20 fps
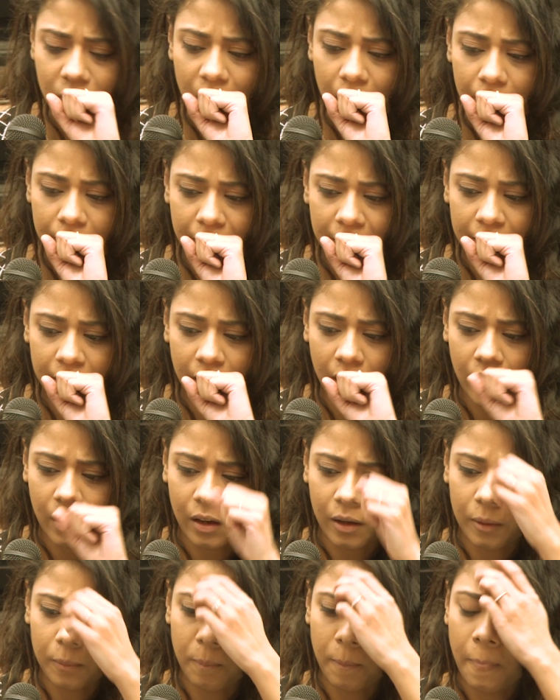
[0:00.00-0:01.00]
I think,
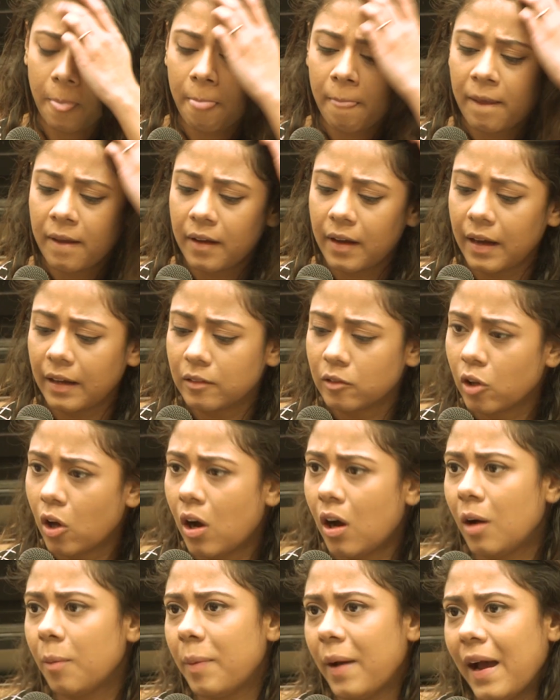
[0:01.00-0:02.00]
a
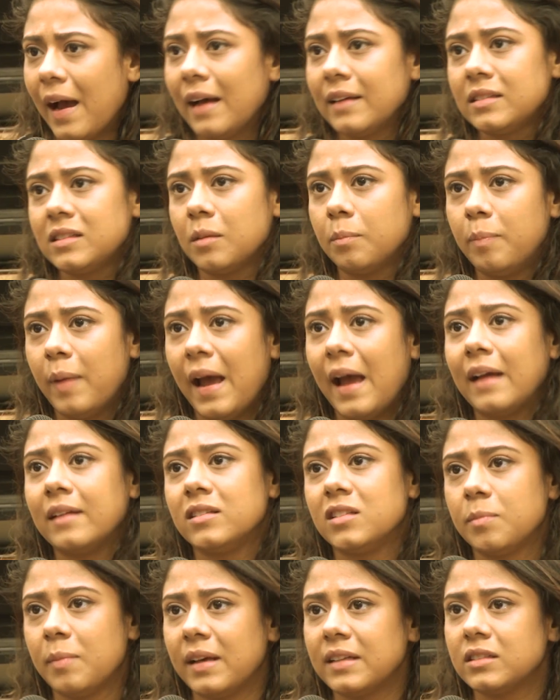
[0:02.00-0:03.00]
law passed to ban
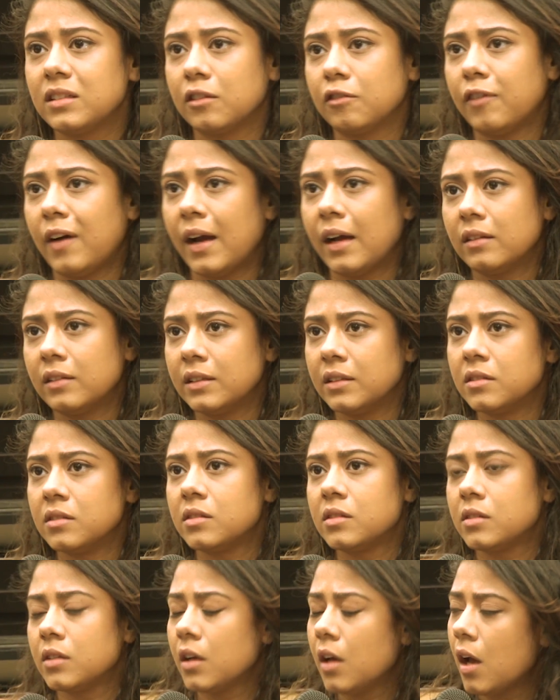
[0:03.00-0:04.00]
domestic
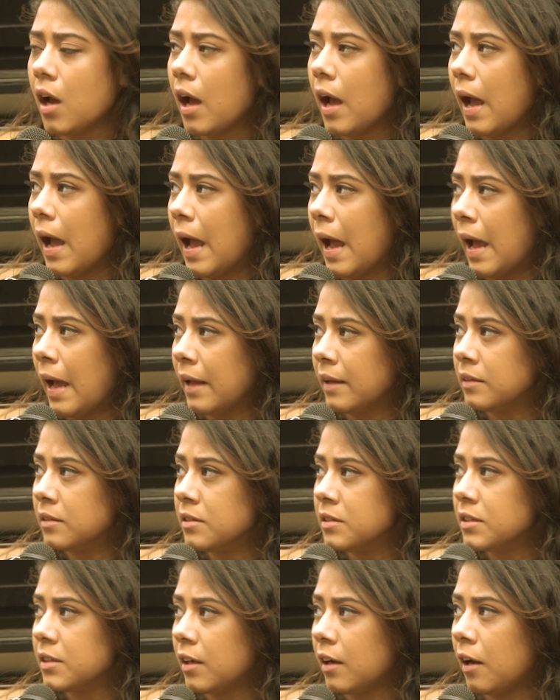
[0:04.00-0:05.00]
violence,
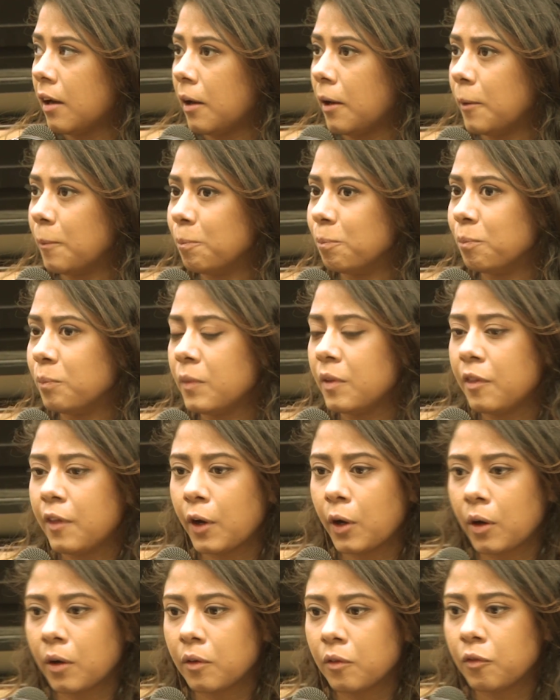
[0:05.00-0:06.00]
and
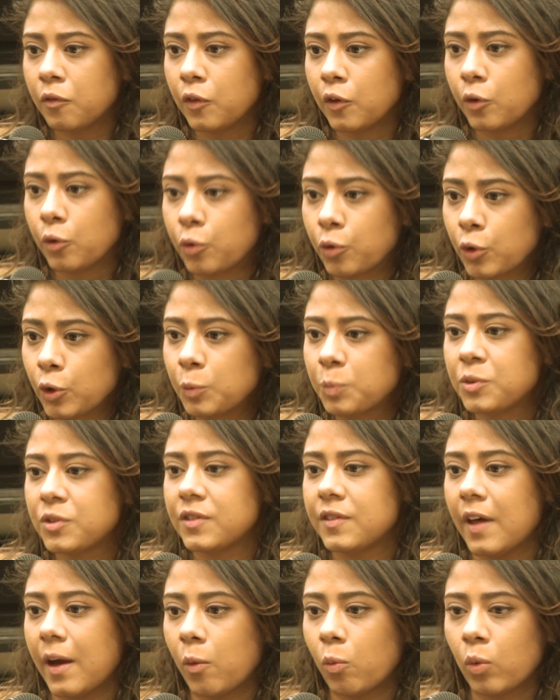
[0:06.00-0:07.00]
the groups
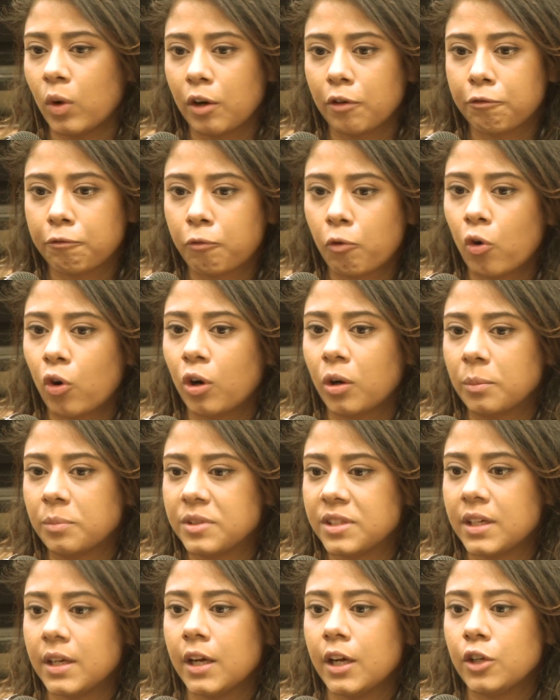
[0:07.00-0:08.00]
that were
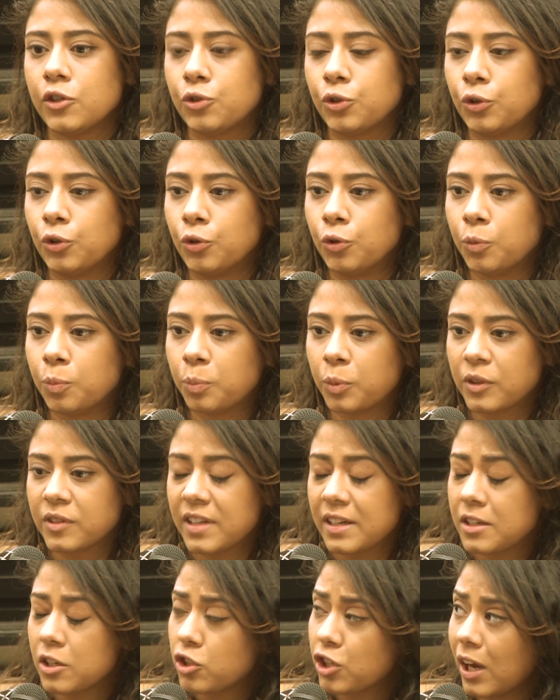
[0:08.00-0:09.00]
formed to
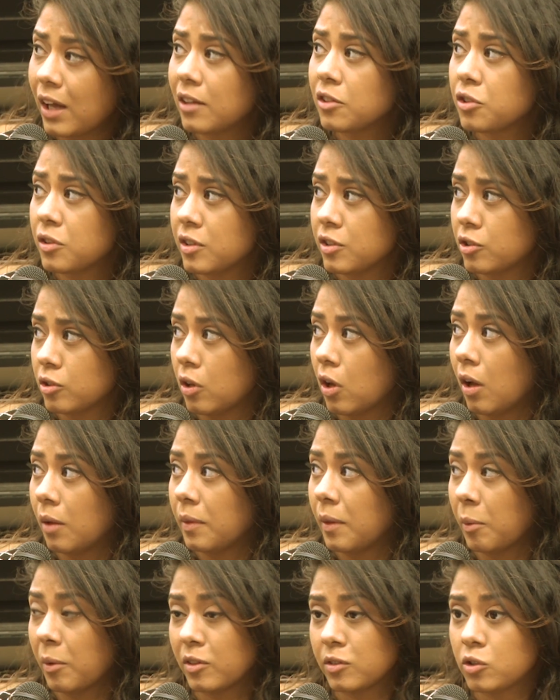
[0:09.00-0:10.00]
present a challenge to this law,
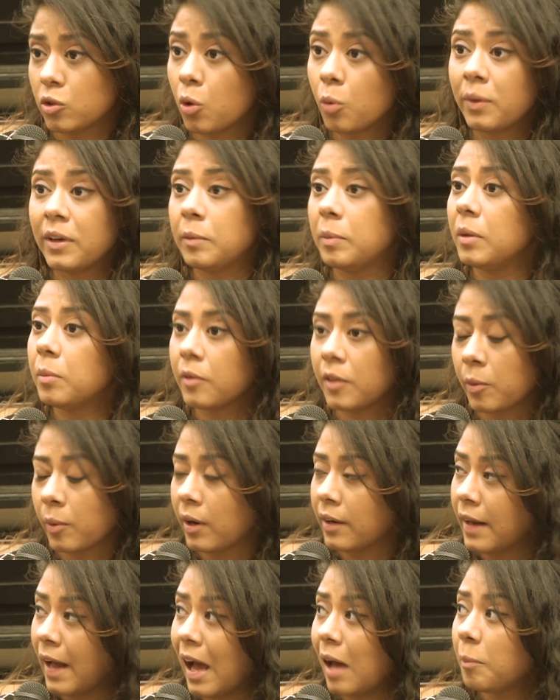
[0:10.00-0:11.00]
there were so many people that were
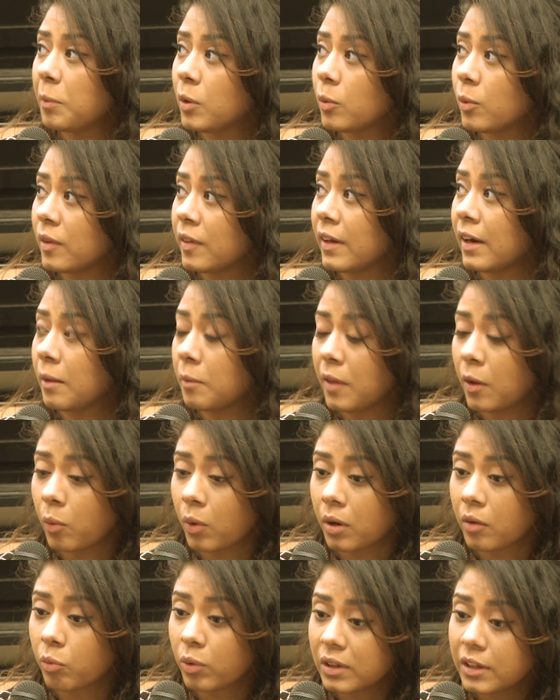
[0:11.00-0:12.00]
unhappy with it, and there
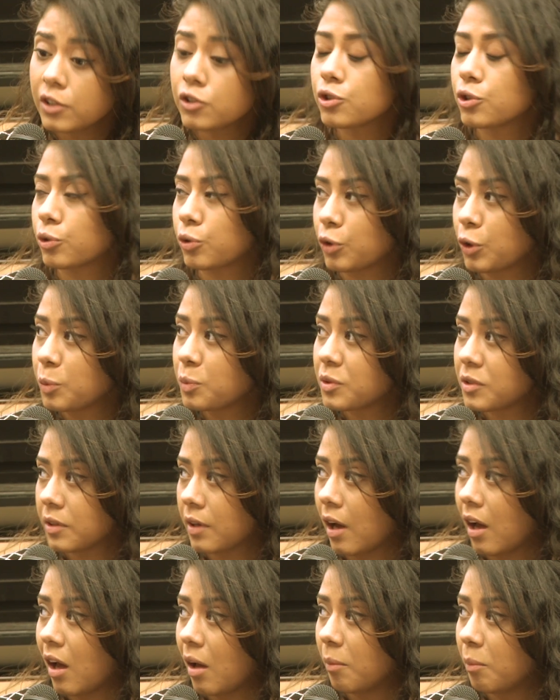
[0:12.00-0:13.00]
were religious groups.
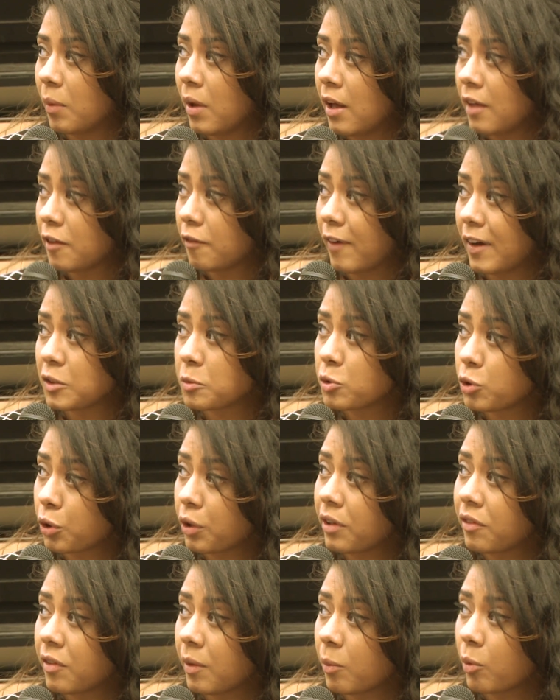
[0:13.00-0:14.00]
The vast
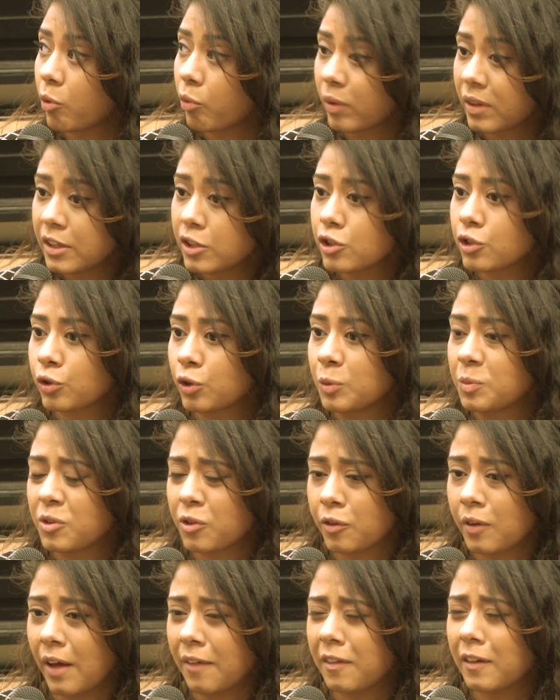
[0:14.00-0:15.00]
majority of them were religious groups.
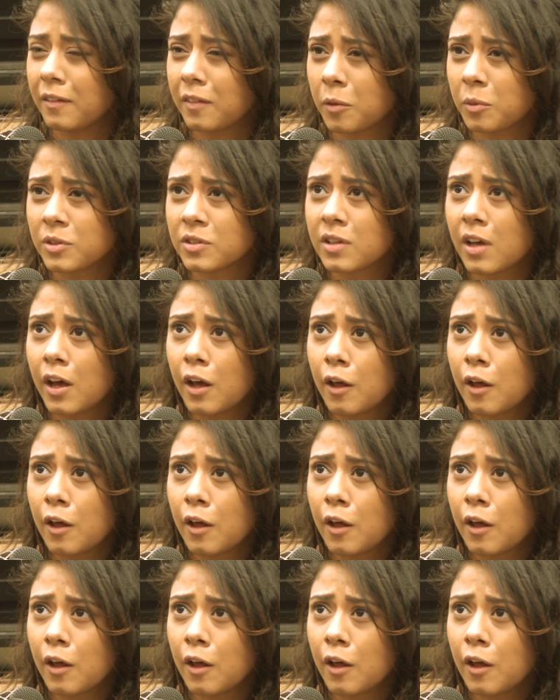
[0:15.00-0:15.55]
I think there was